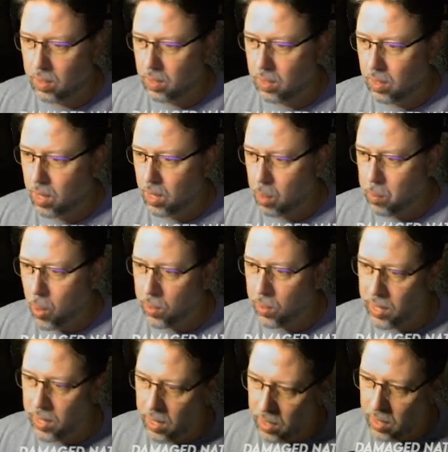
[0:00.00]
on
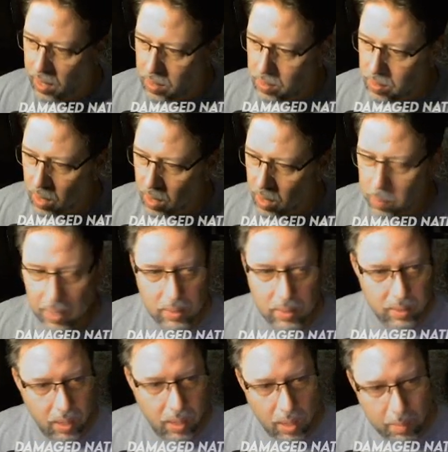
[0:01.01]
in and send me a tell.
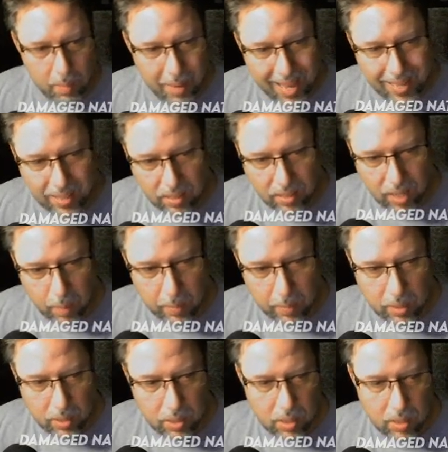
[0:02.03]
I'm at Damaged
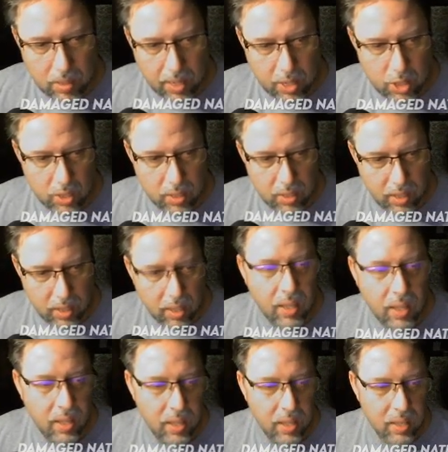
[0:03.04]
Nation.
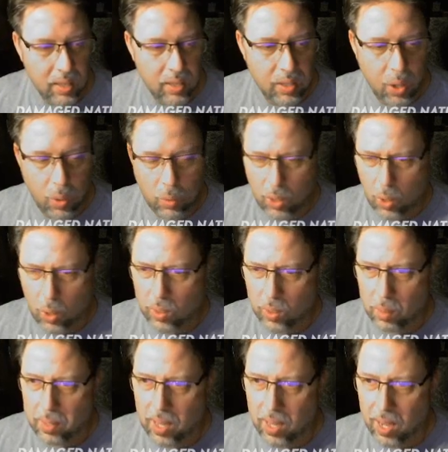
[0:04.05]
Yo, Logie B, how
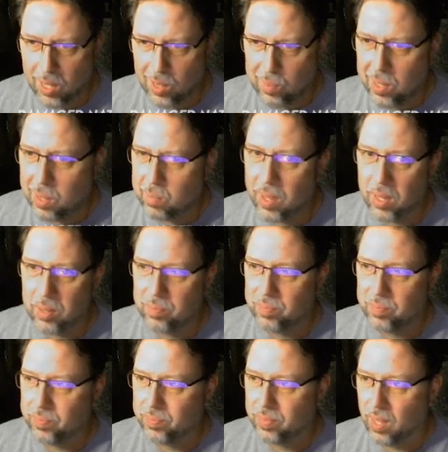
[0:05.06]
you been, man?
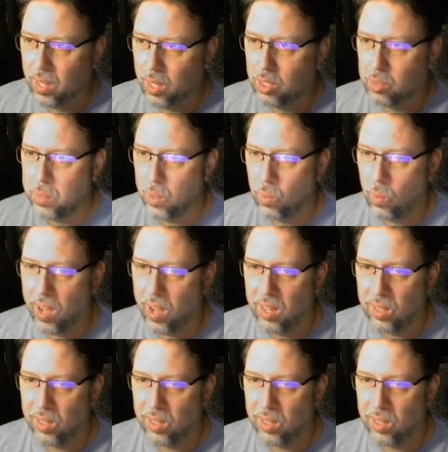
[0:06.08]
It's been a while.